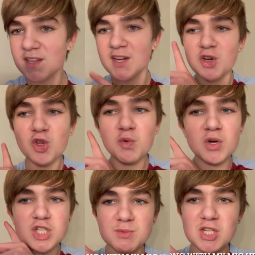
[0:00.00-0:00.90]
ignore the
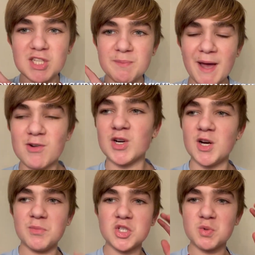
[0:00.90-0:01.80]
washing machine in the
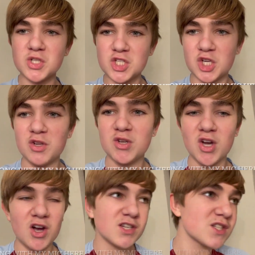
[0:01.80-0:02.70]
background, but I just want to show you
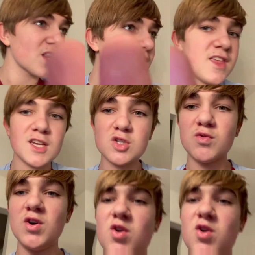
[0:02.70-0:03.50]
guys this real